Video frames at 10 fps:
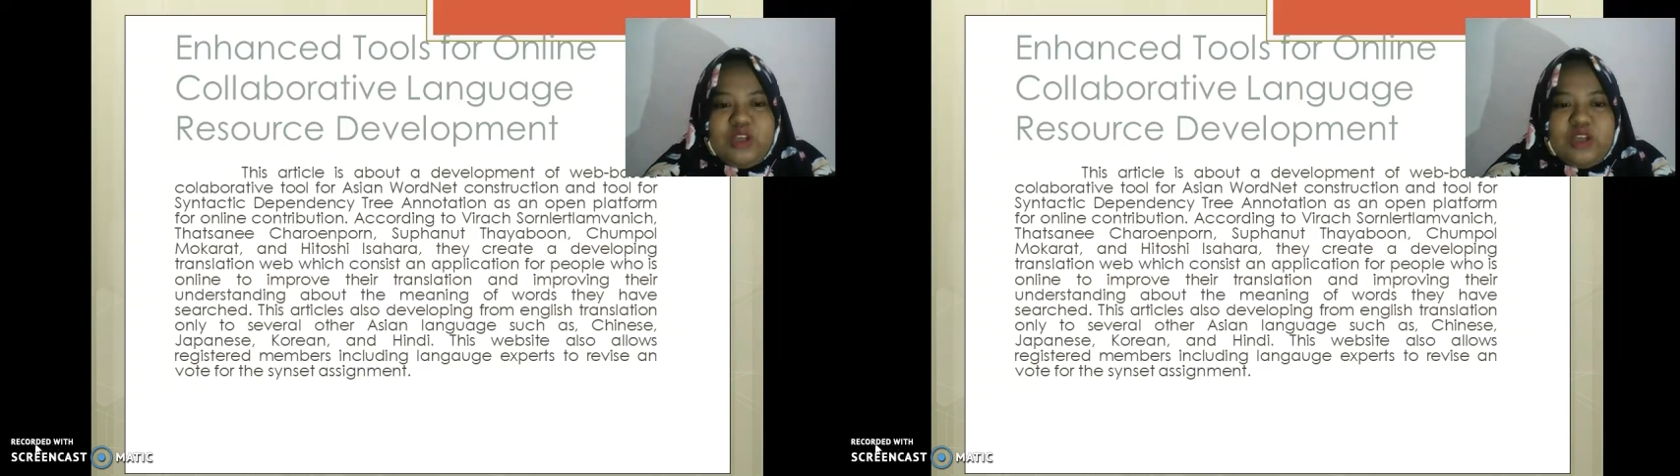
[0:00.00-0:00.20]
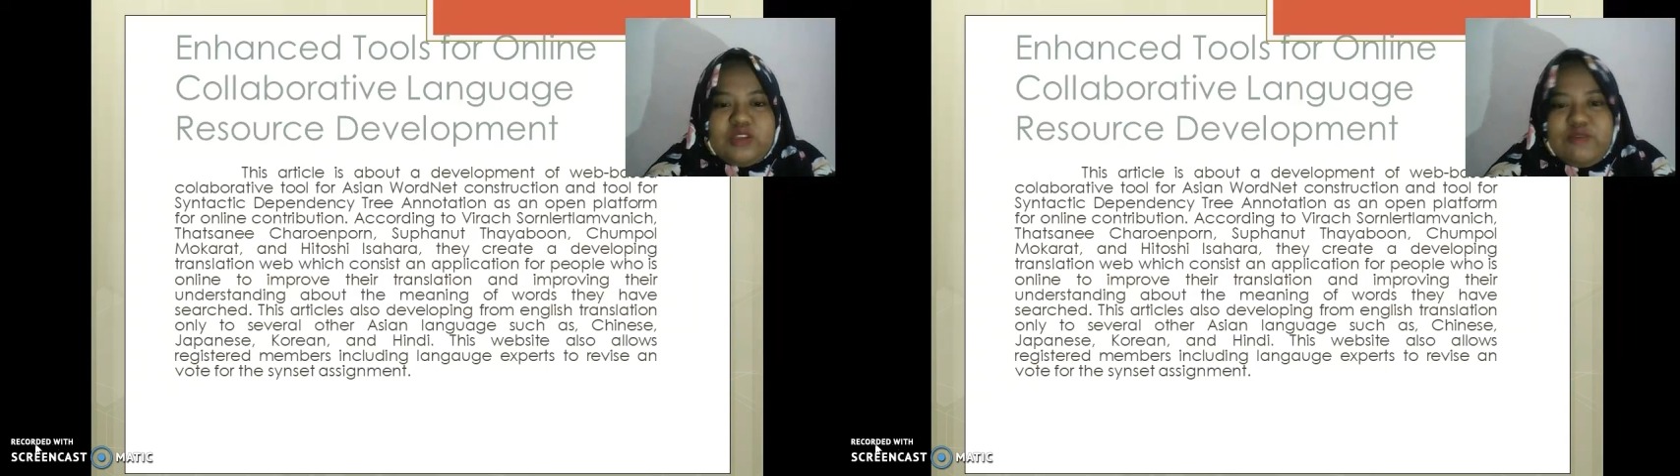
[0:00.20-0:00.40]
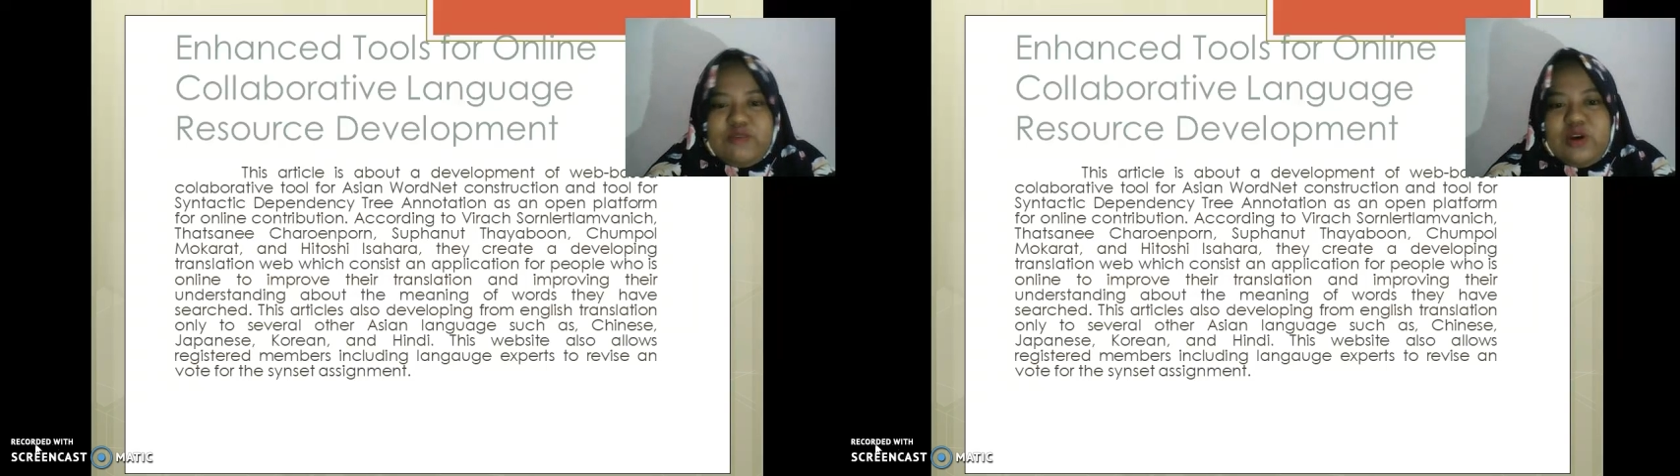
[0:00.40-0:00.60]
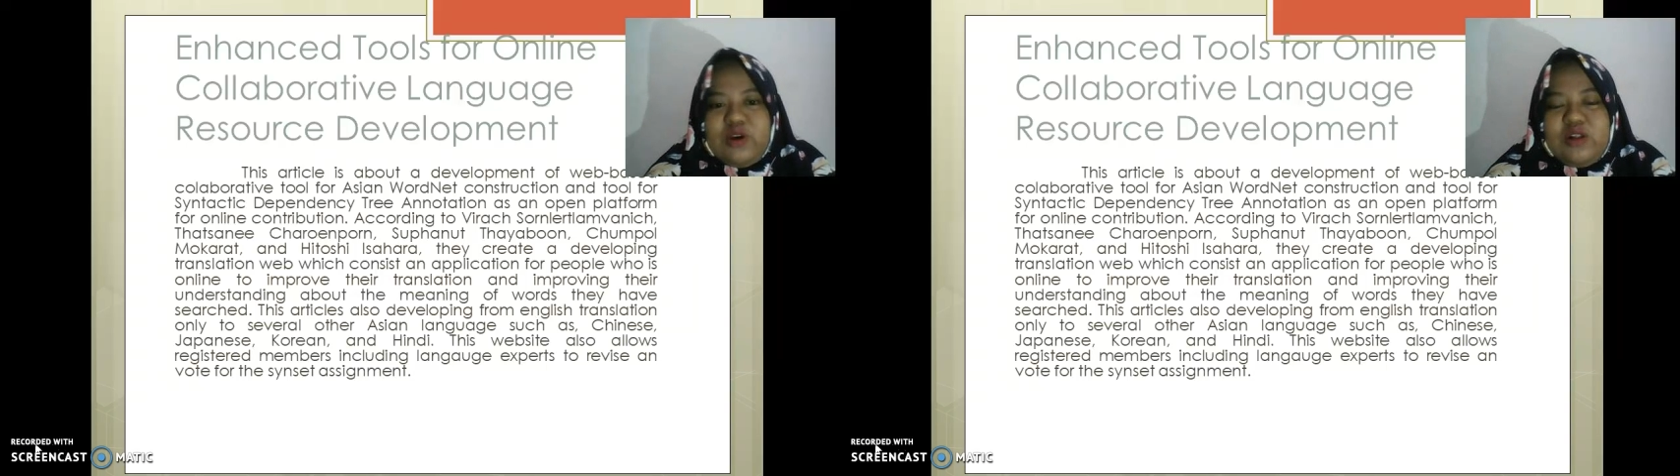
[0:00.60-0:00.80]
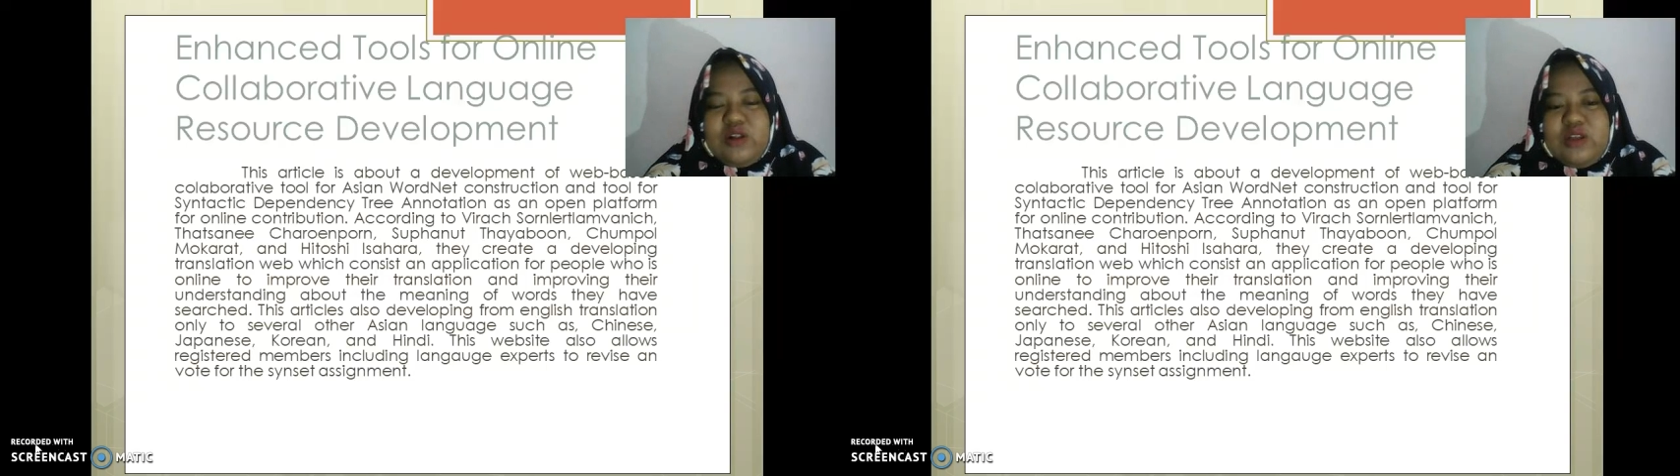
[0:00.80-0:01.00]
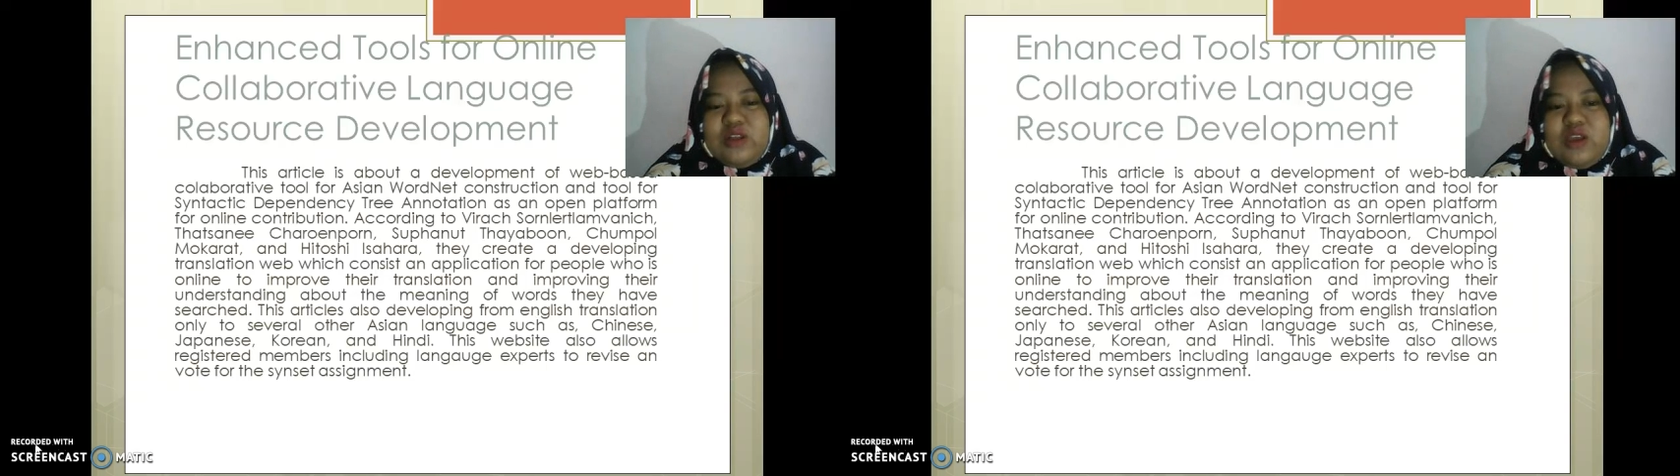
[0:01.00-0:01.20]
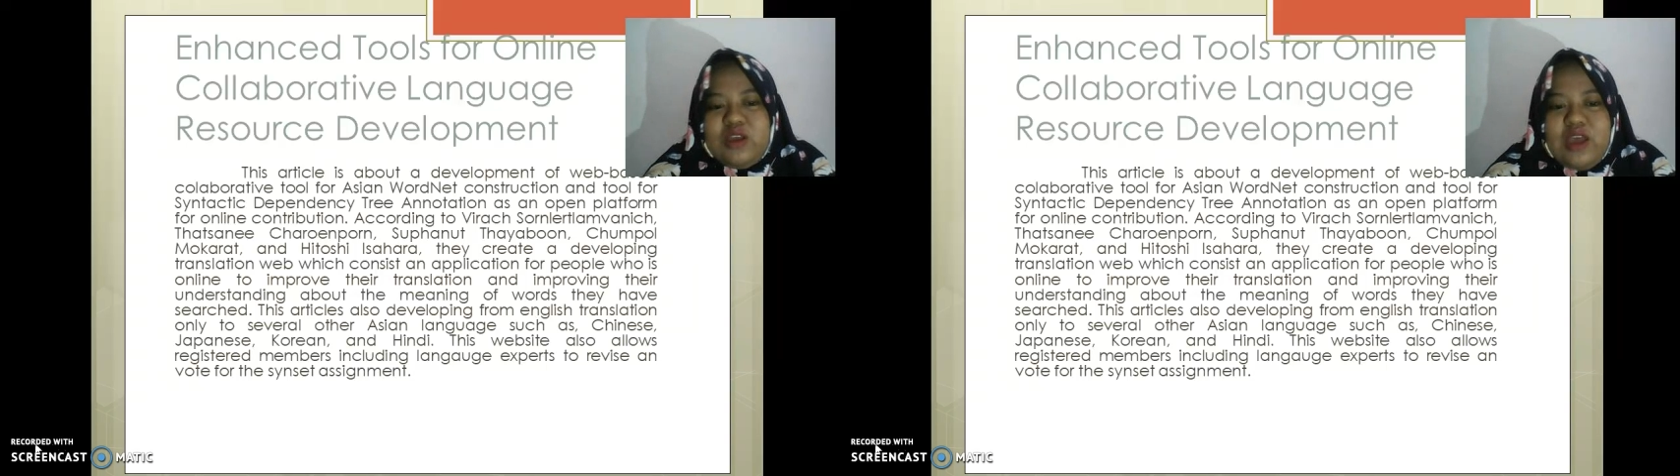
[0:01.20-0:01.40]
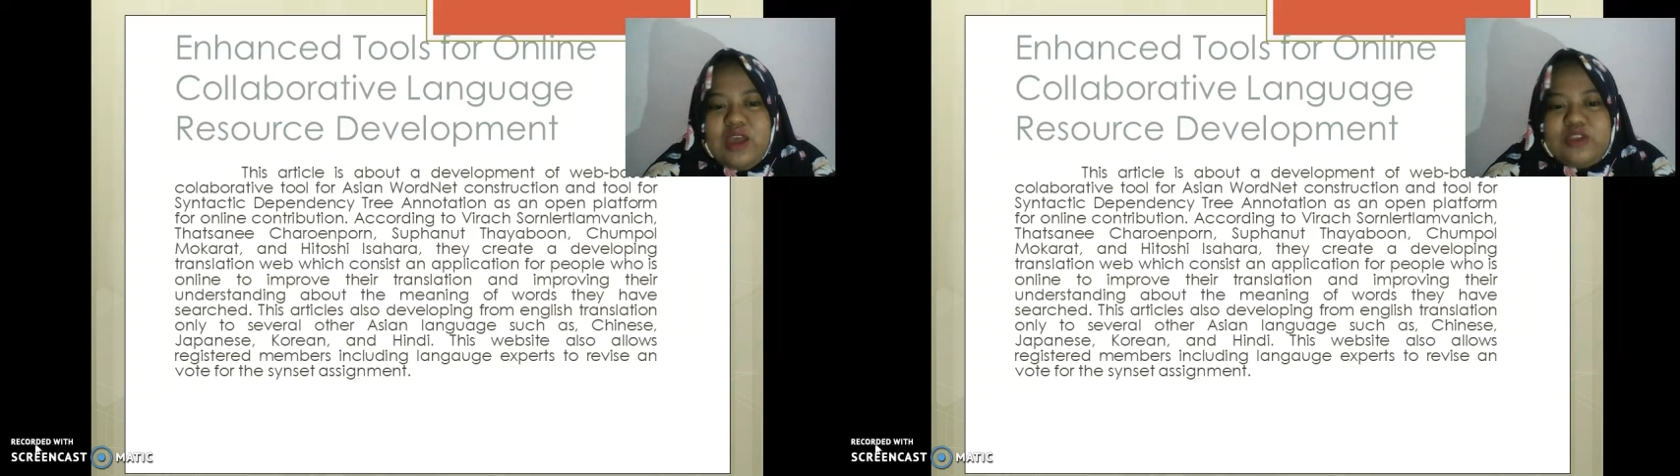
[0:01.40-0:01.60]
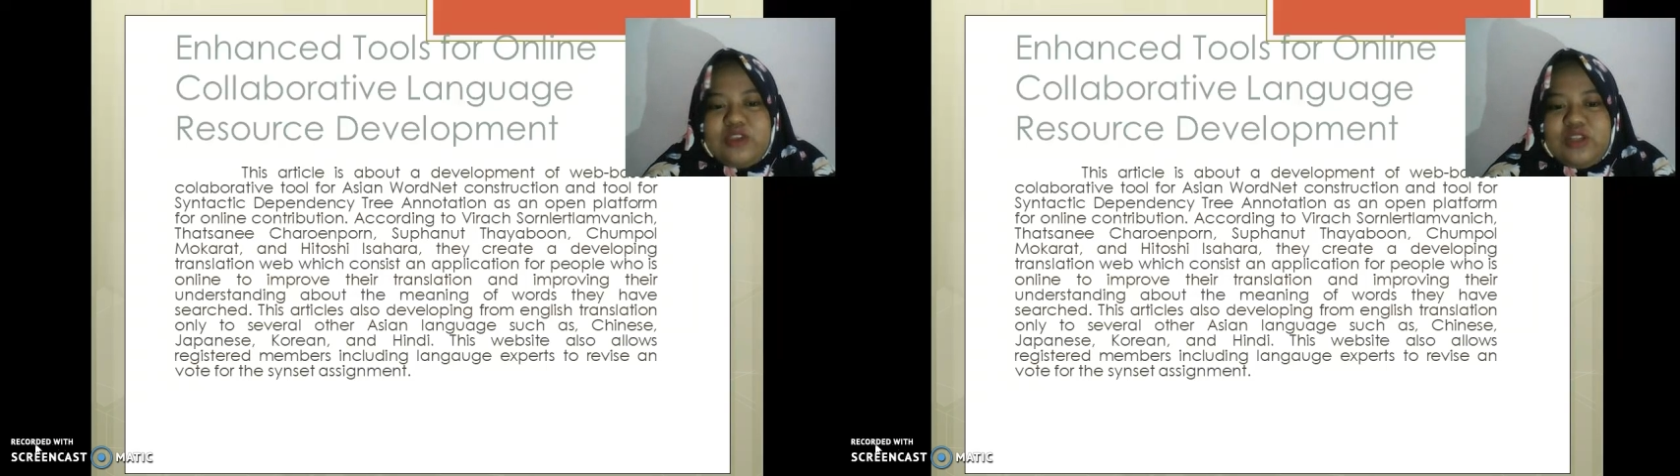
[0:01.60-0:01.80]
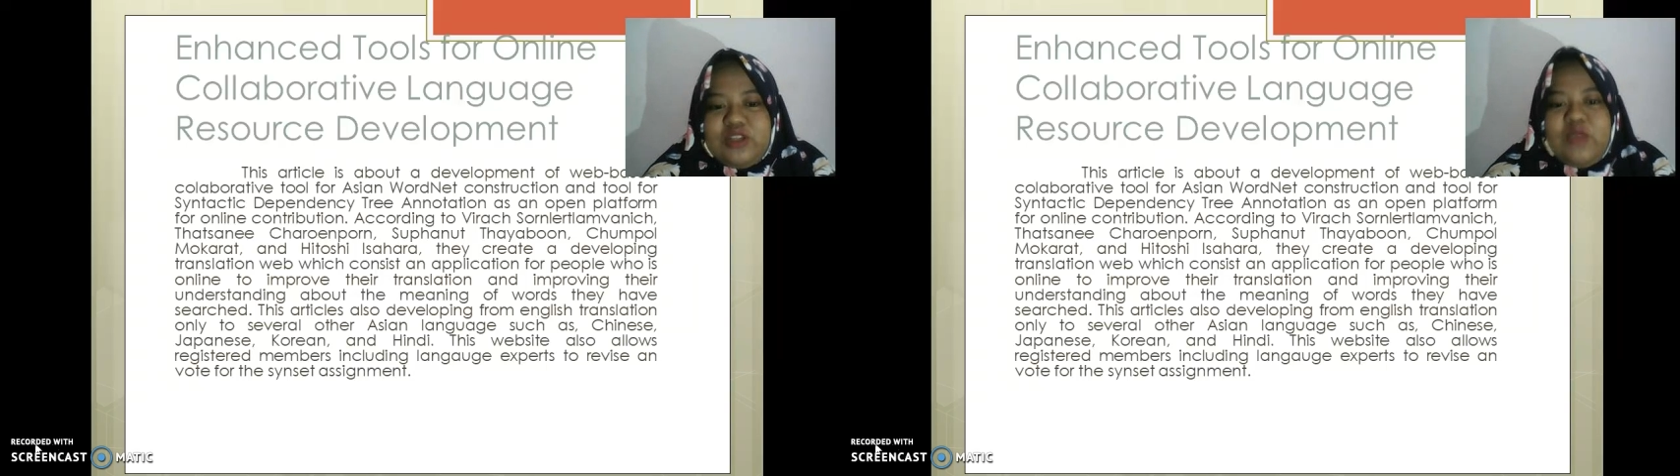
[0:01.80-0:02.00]
several
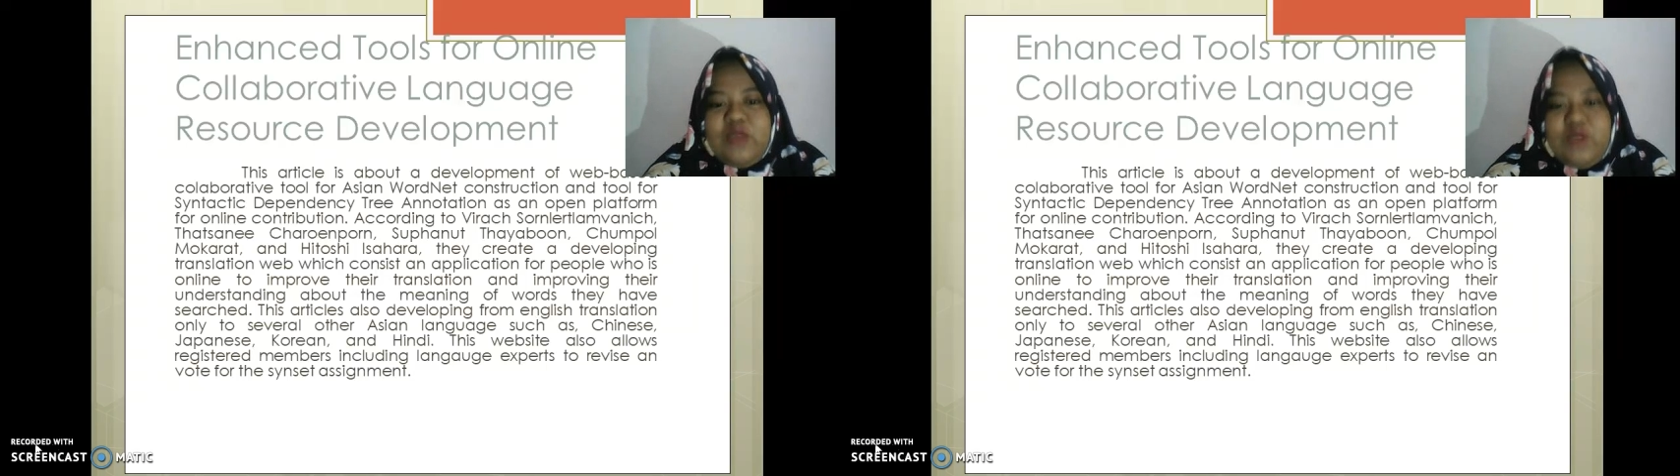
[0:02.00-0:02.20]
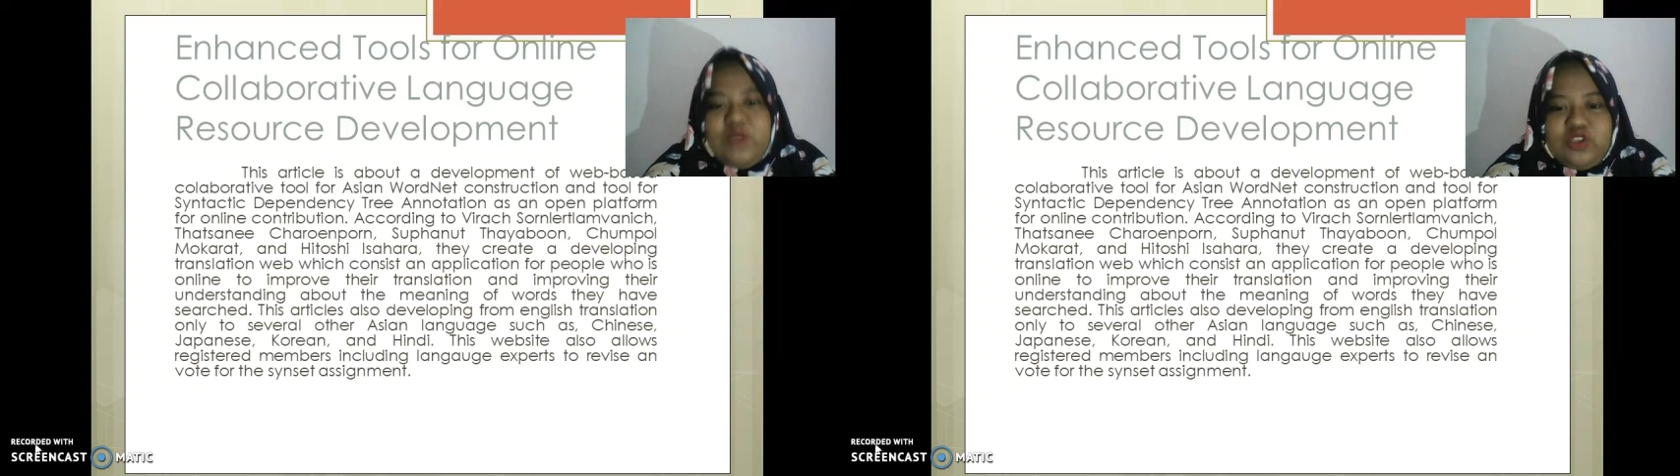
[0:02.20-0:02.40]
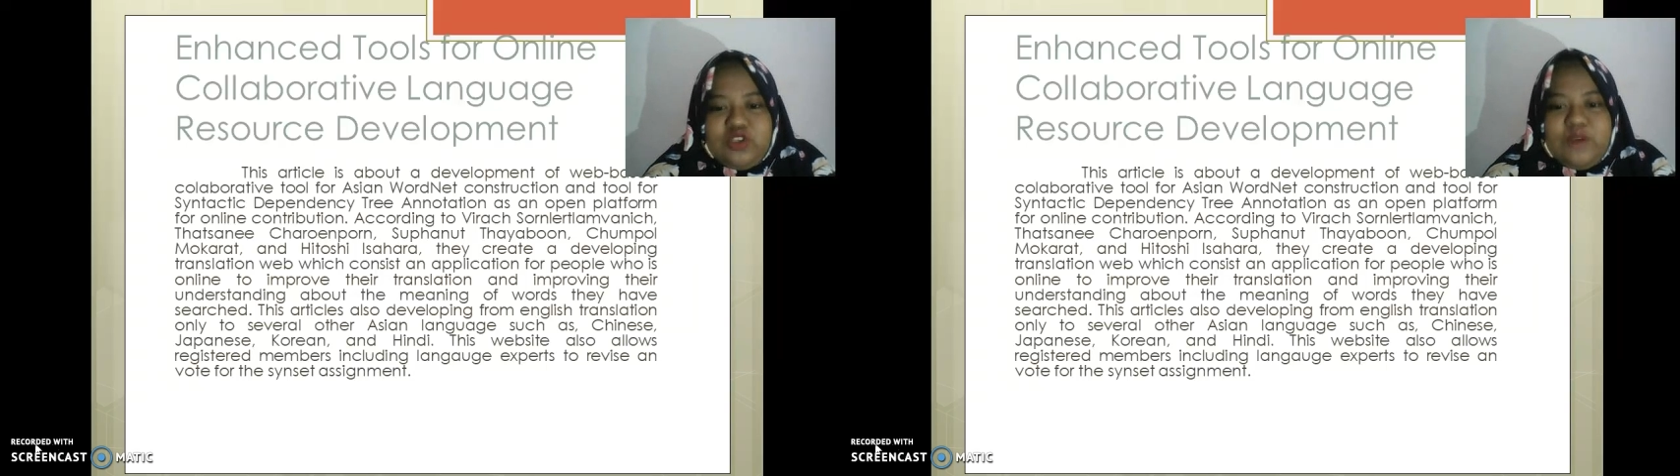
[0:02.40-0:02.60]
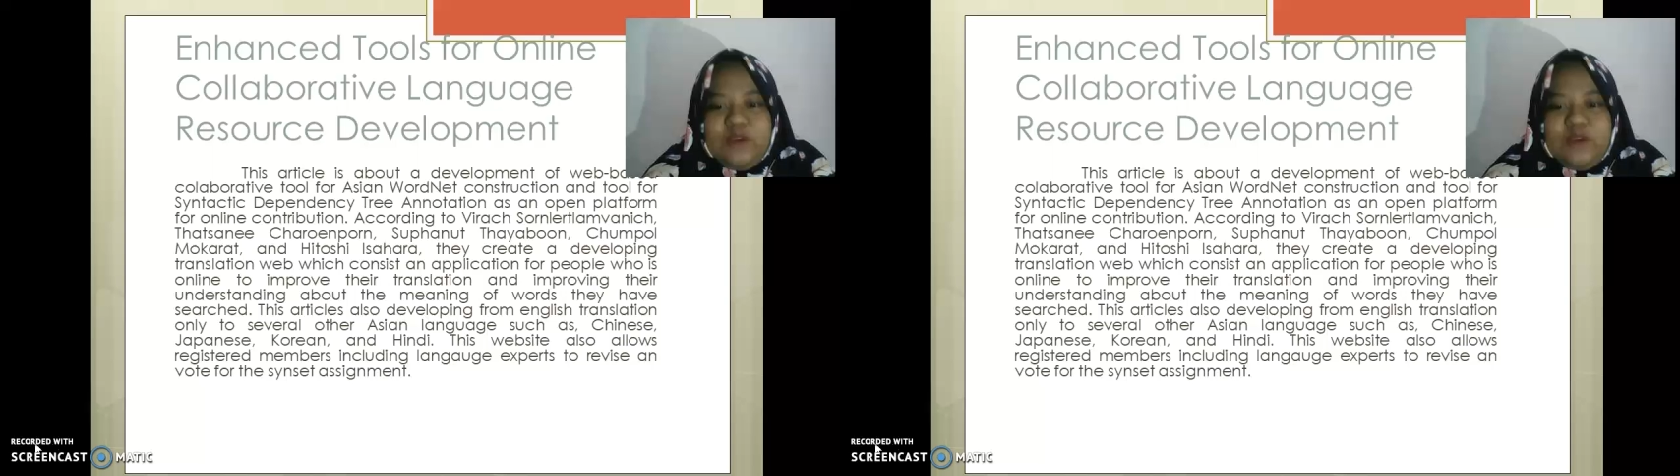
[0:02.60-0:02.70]
Asian language.